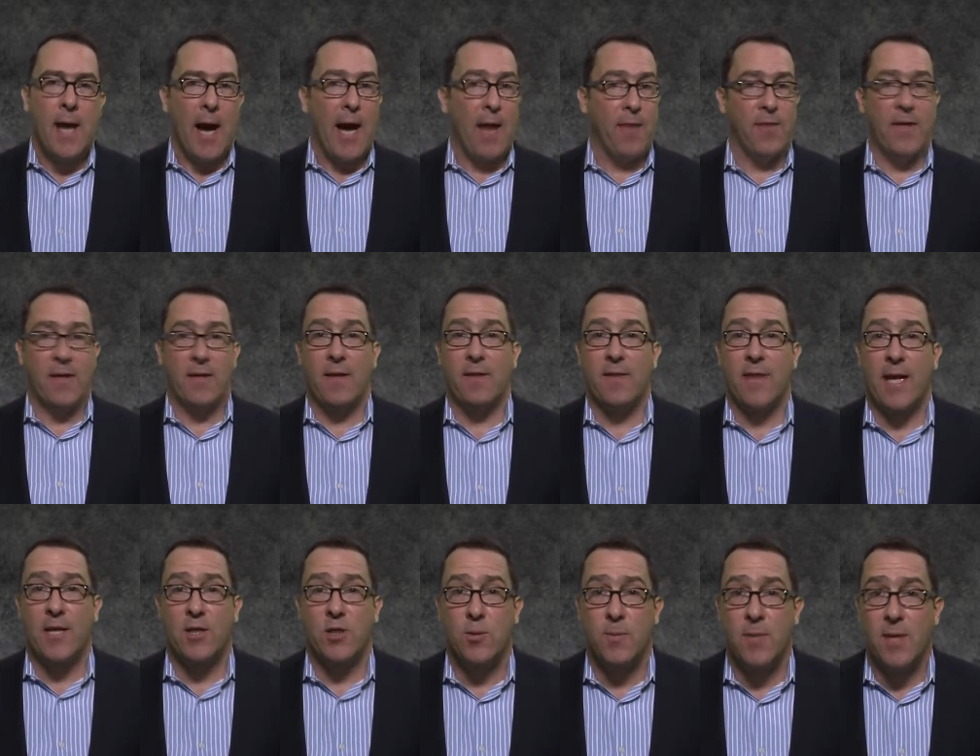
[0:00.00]
I think
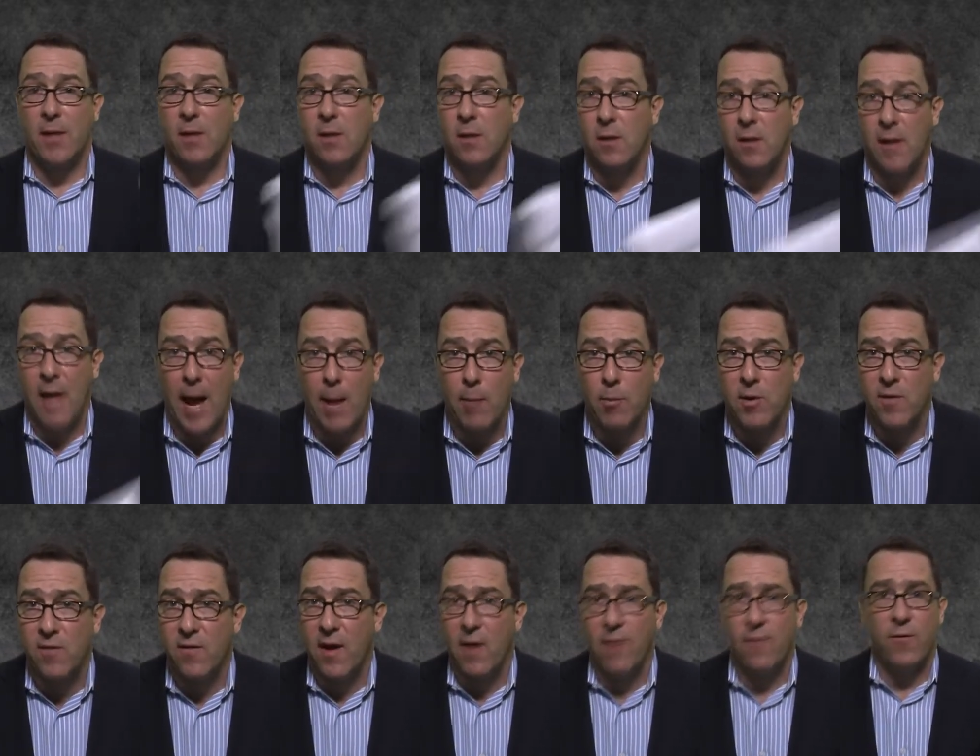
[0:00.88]
that should be a
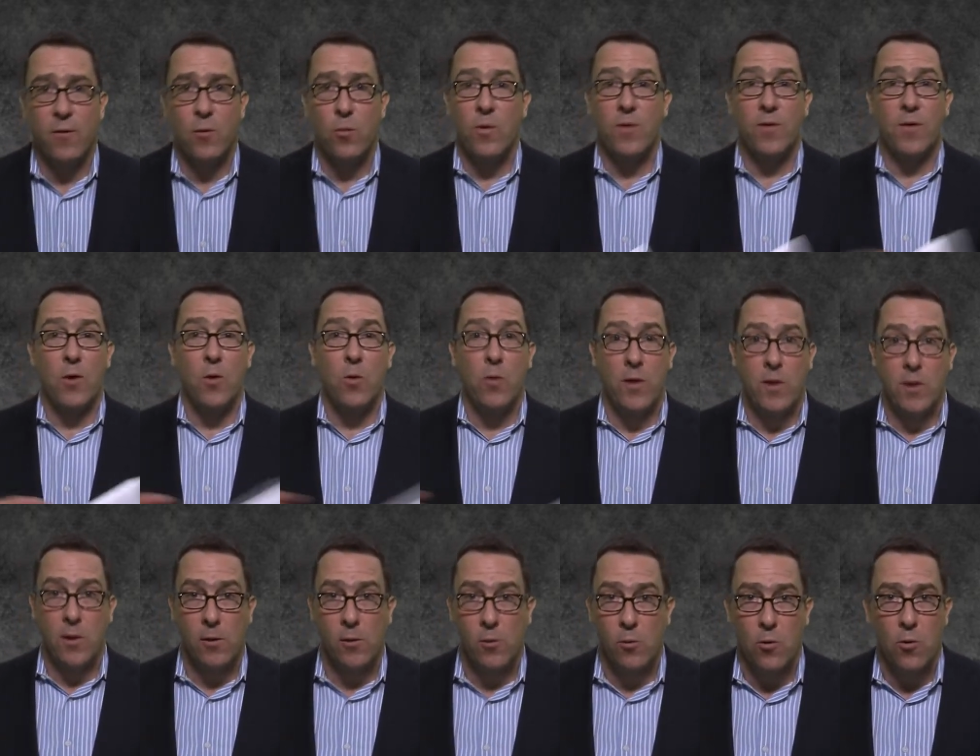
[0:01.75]
collaborative effort with you and
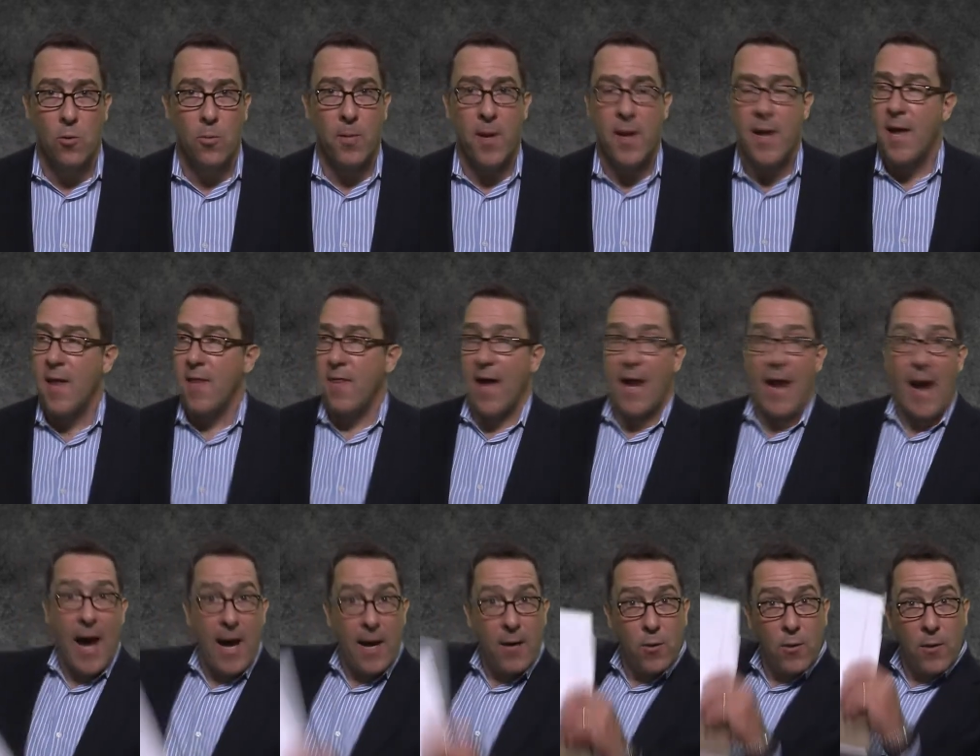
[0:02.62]
your group, that
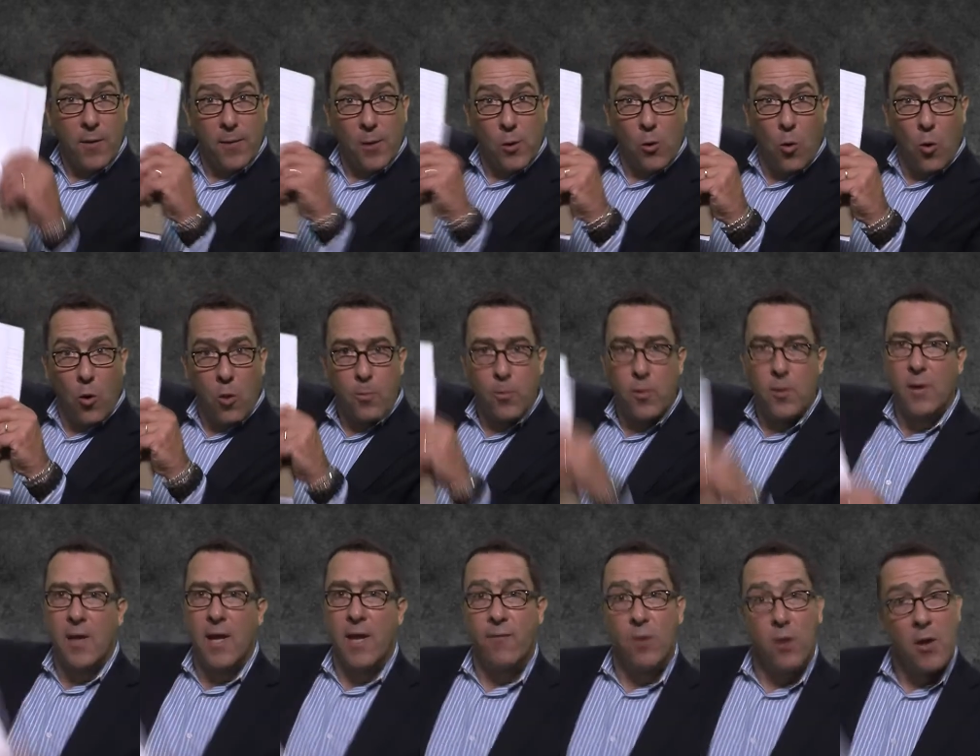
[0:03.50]
either at the
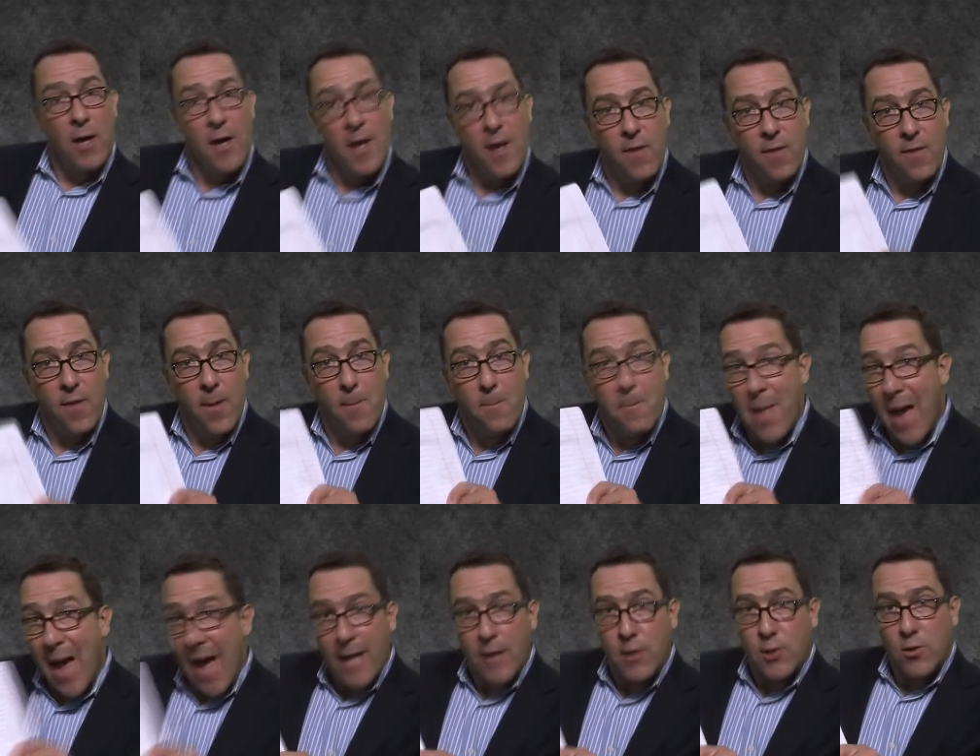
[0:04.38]
corporate level, the
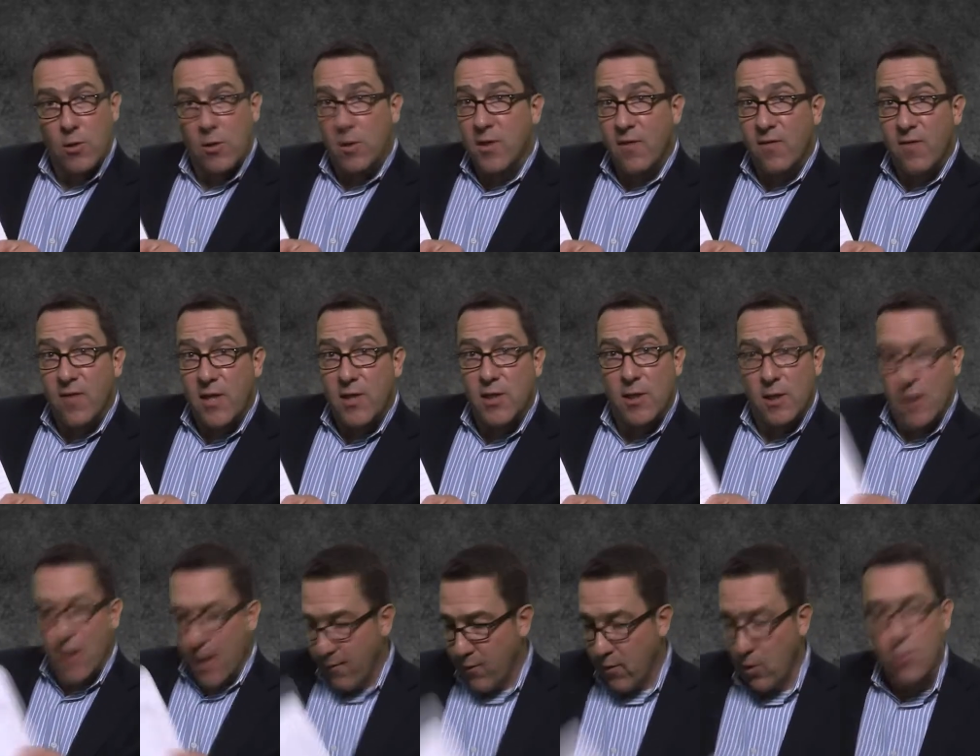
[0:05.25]
manager or
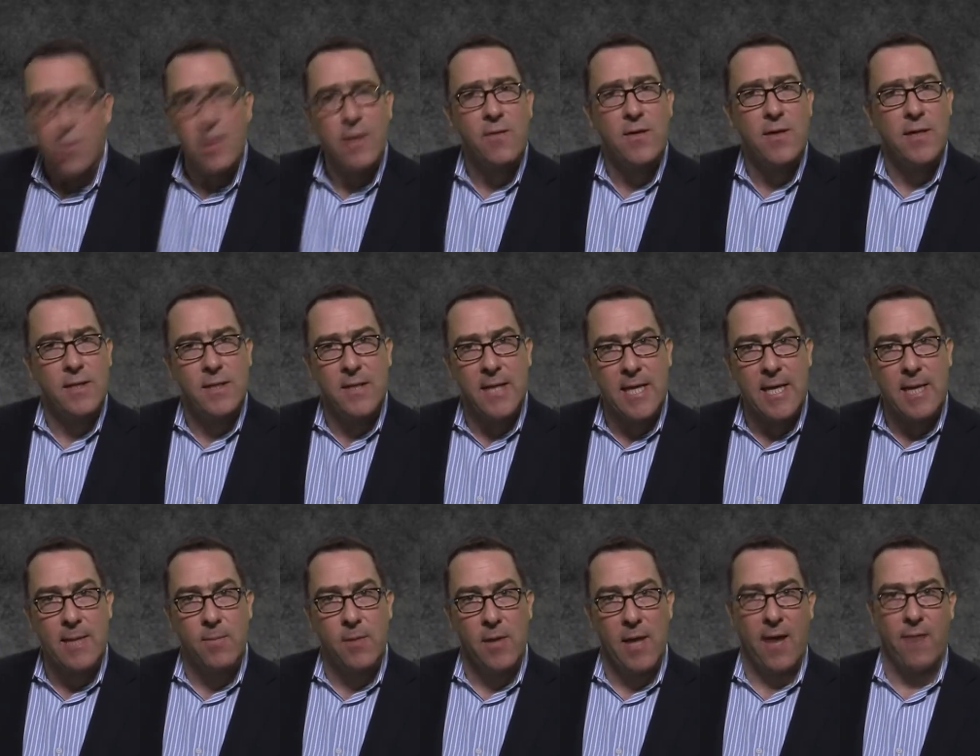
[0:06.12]
division level, or even the
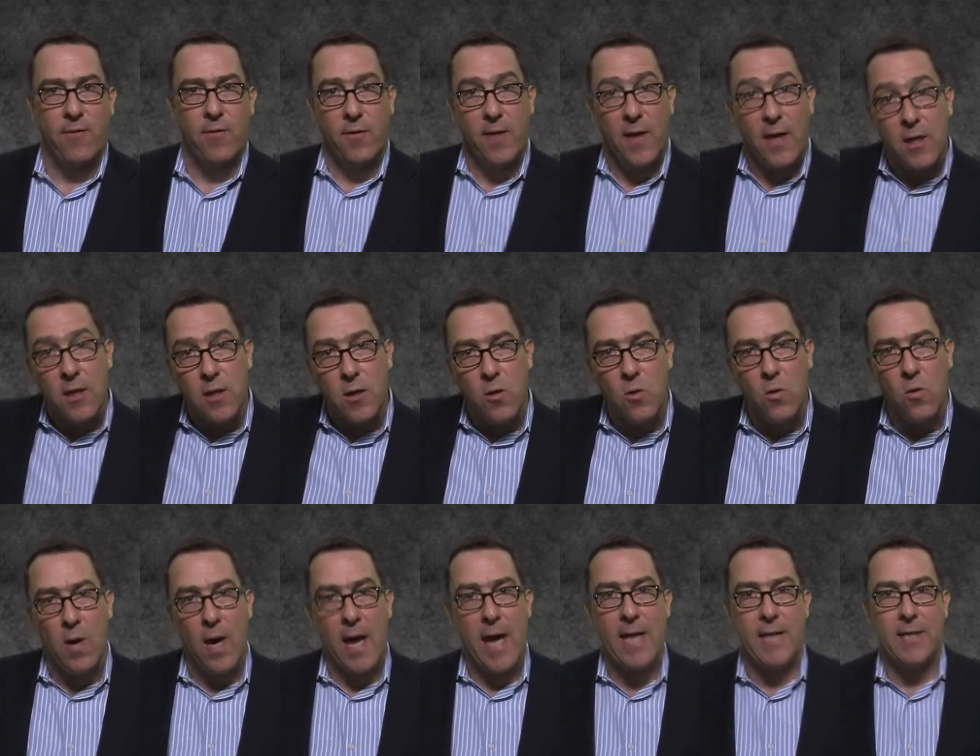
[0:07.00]
team level, that
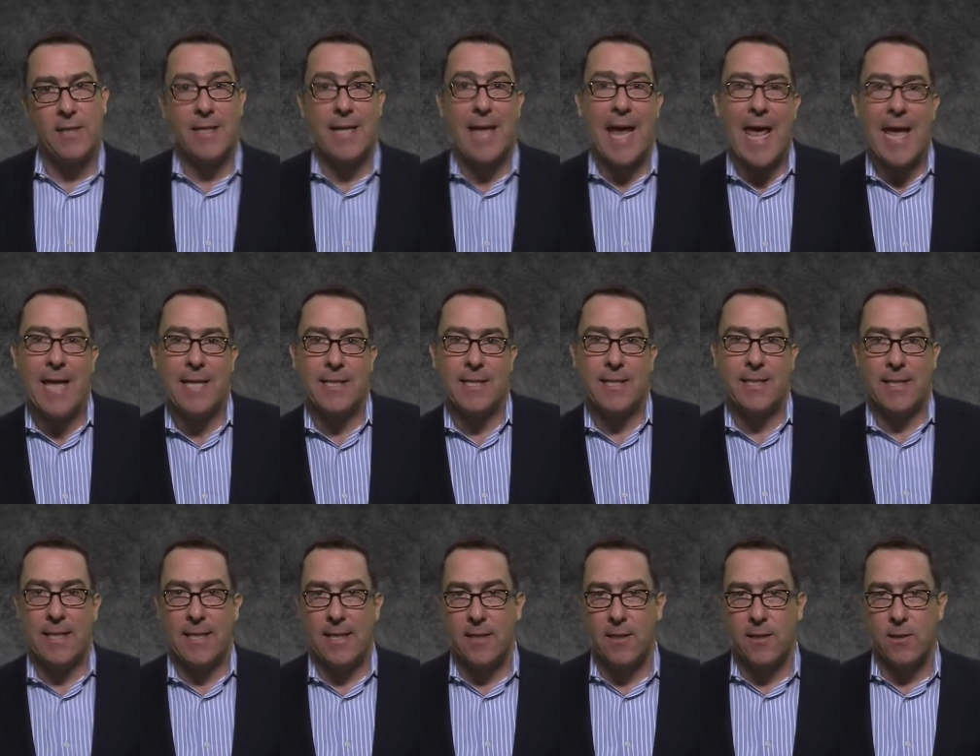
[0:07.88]
you as an
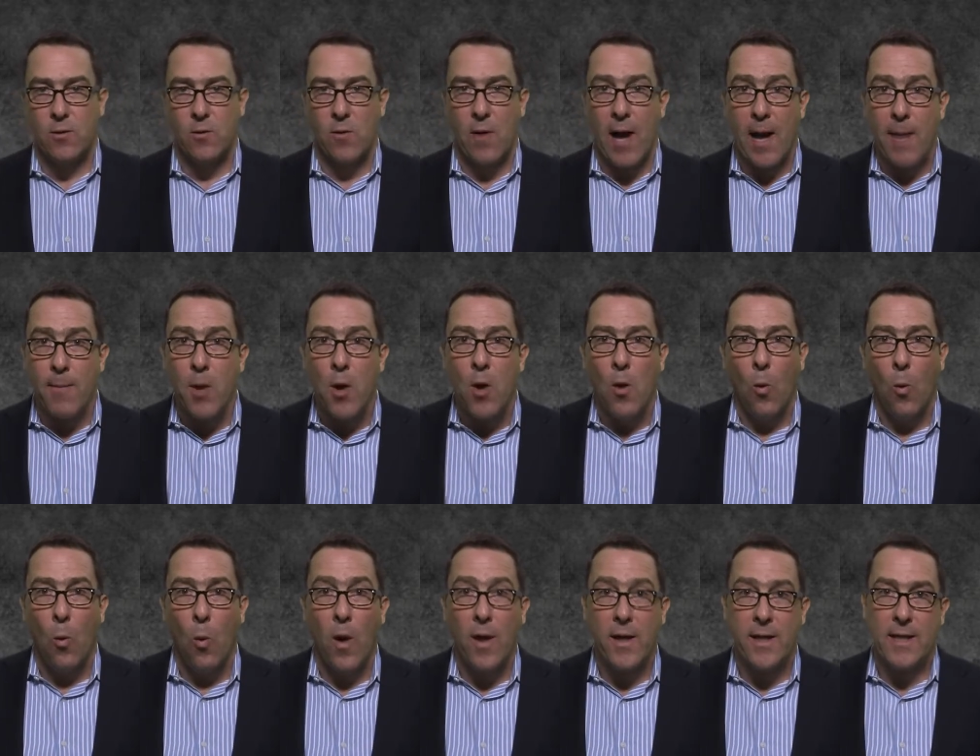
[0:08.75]
entity describe
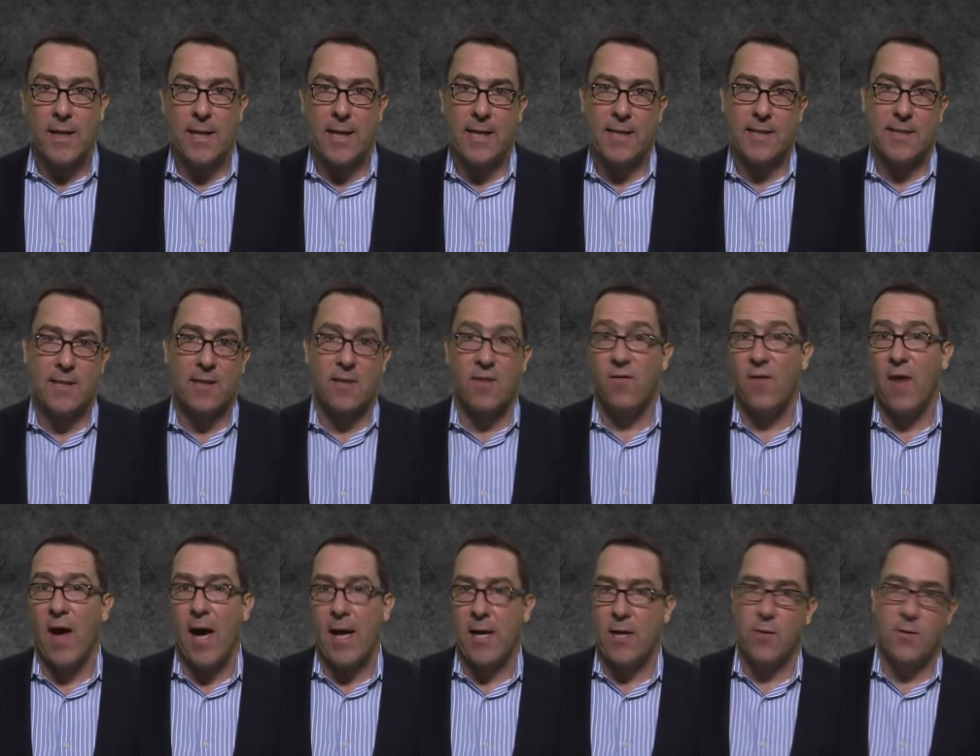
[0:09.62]
what it is that the
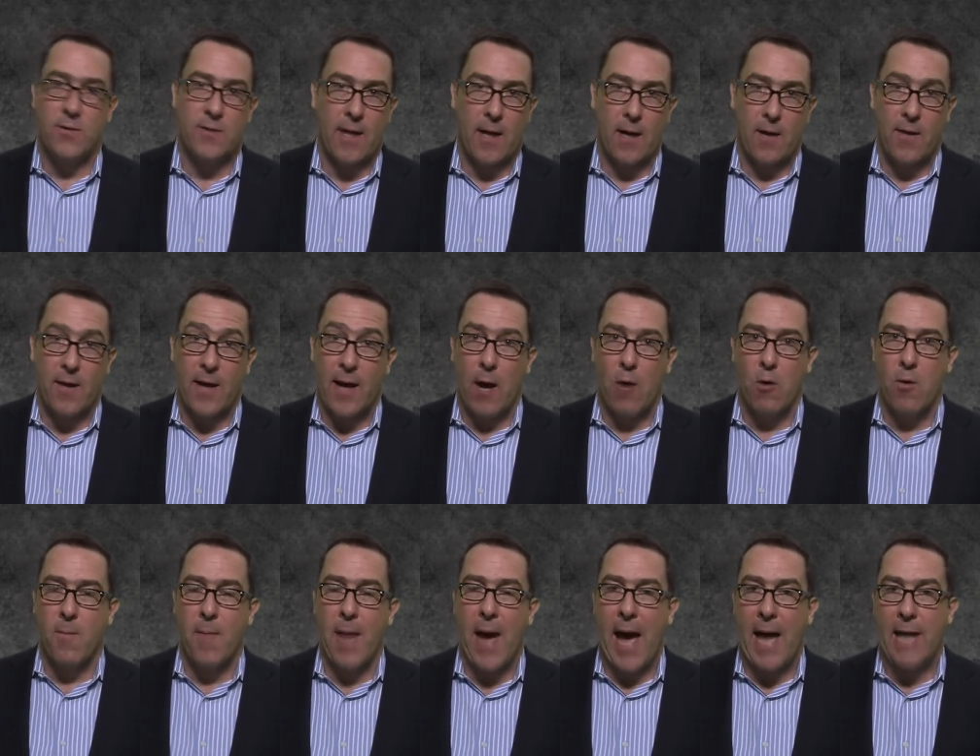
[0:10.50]
values are that
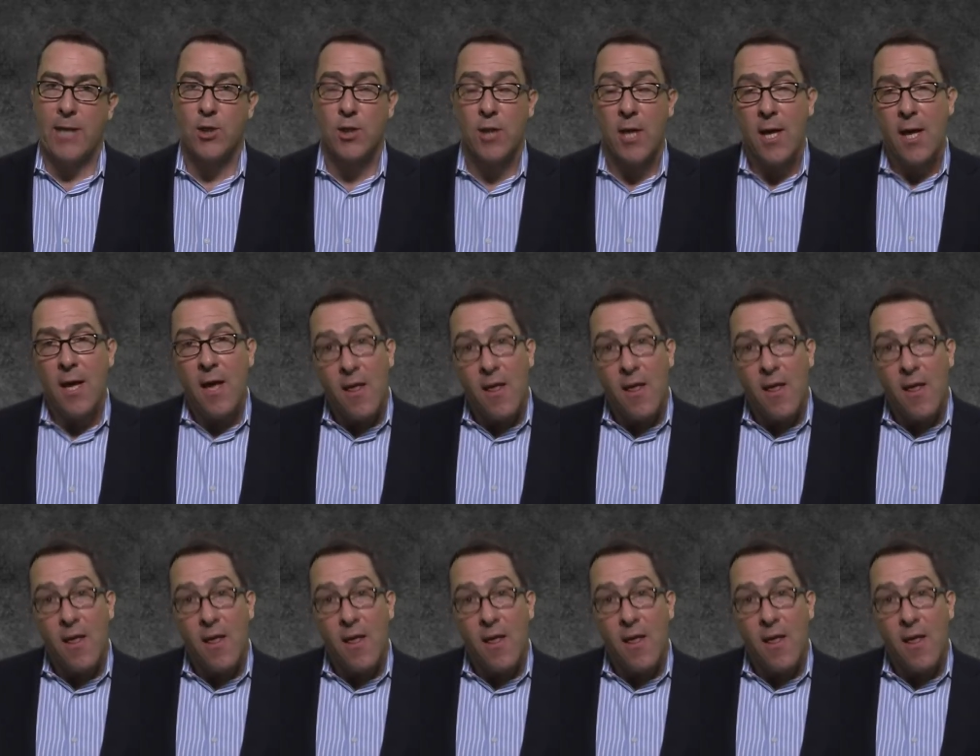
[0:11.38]
are a match.